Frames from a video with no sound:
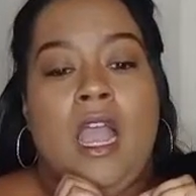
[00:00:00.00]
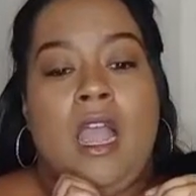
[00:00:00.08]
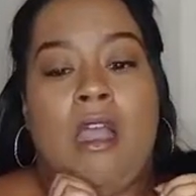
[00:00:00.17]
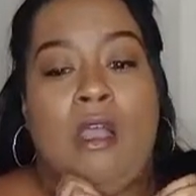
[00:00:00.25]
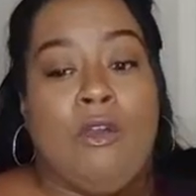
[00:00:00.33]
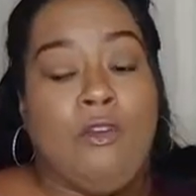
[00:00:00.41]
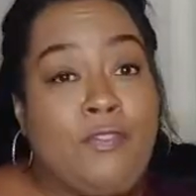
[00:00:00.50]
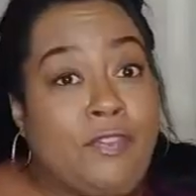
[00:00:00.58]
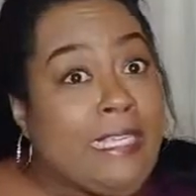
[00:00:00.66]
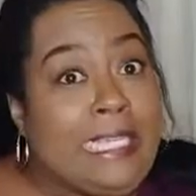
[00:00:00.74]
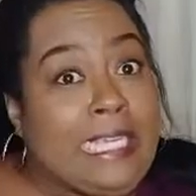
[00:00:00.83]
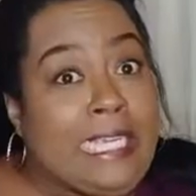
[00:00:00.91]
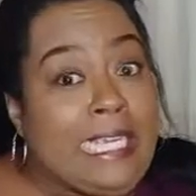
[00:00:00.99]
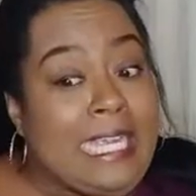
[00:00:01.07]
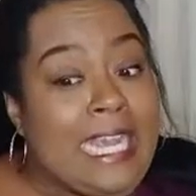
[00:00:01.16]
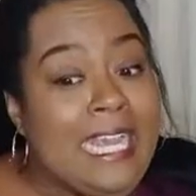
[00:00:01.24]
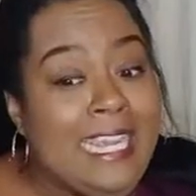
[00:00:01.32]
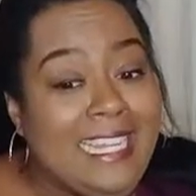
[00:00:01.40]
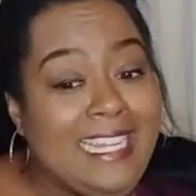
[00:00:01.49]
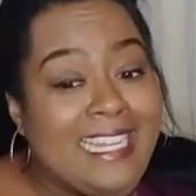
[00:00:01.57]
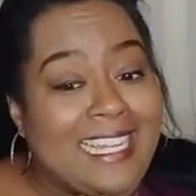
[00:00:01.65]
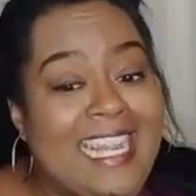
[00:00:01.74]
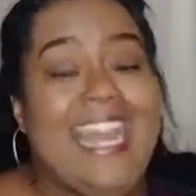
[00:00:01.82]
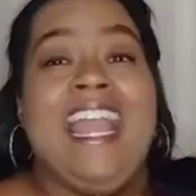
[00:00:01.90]
hopefully,
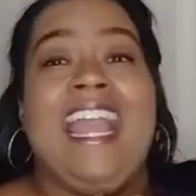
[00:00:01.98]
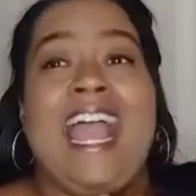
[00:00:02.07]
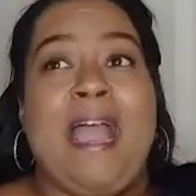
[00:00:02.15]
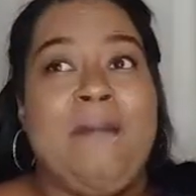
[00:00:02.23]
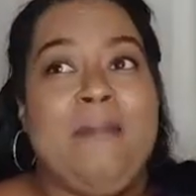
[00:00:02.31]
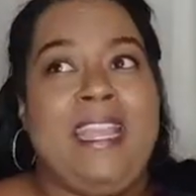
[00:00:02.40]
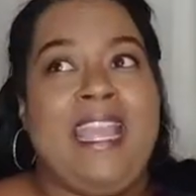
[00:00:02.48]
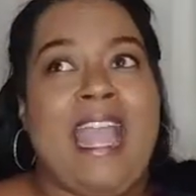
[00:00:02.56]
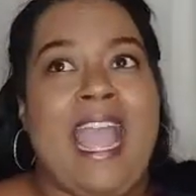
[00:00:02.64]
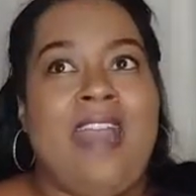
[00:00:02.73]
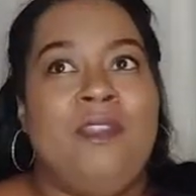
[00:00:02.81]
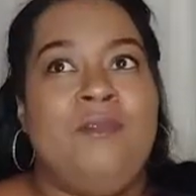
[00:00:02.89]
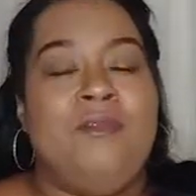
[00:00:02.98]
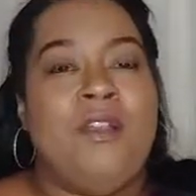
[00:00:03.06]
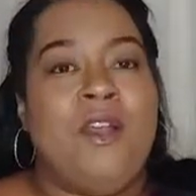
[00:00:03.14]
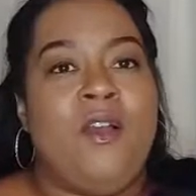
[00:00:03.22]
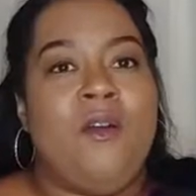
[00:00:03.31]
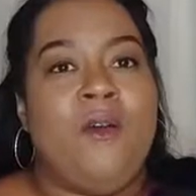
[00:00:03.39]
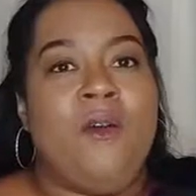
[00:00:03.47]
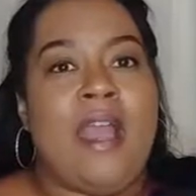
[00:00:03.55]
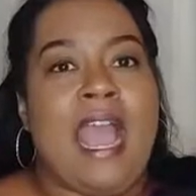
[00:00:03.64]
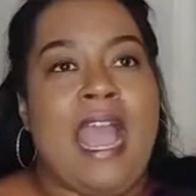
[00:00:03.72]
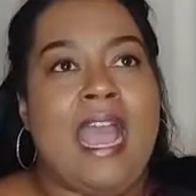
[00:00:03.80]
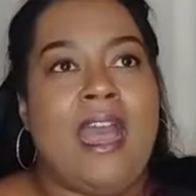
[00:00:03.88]
I mean, I don't know
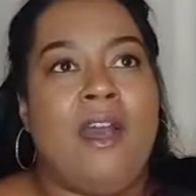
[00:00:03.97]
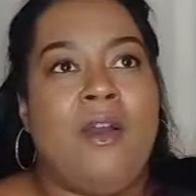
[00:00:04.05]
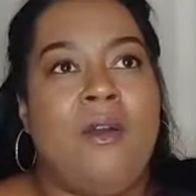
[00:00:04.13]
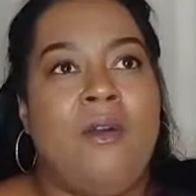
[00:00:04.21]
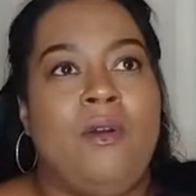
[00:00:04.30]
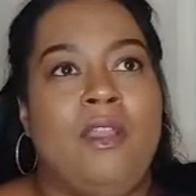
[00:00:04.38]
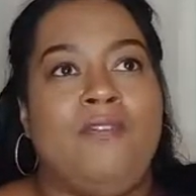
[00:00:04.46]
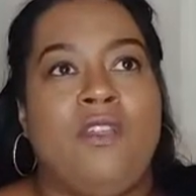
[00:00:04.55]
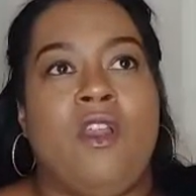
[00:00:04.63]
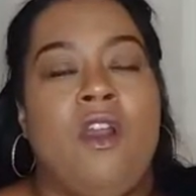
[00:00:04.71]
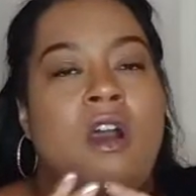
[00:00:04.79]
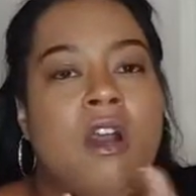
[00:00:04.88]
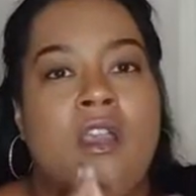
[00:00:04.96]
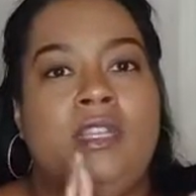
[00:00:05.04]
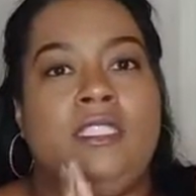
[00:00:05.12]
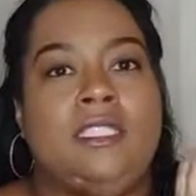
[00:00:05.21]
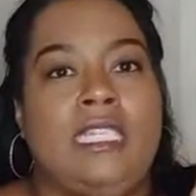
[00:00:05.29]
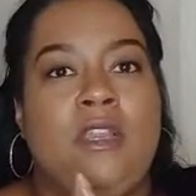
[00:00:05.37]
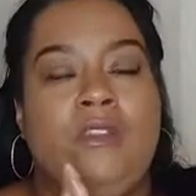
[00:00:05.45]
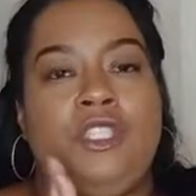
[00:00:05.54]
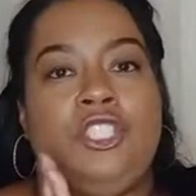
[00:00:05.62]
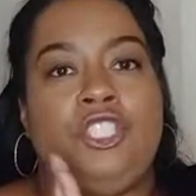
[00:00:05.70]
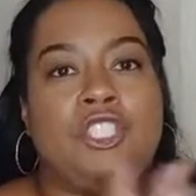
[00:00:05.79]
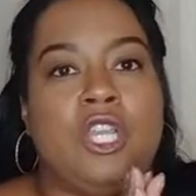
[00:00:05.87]
how, if they're all going to stay on
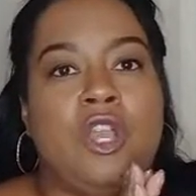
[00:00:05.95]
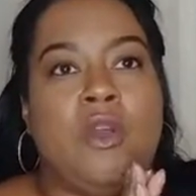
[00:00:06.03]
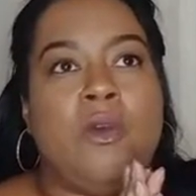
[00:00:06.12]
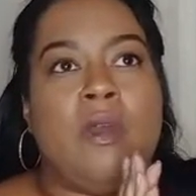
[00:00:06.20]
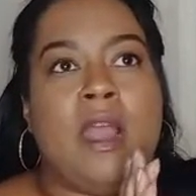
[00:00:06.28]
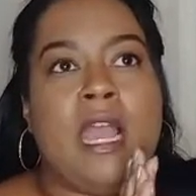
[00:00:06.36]
this show,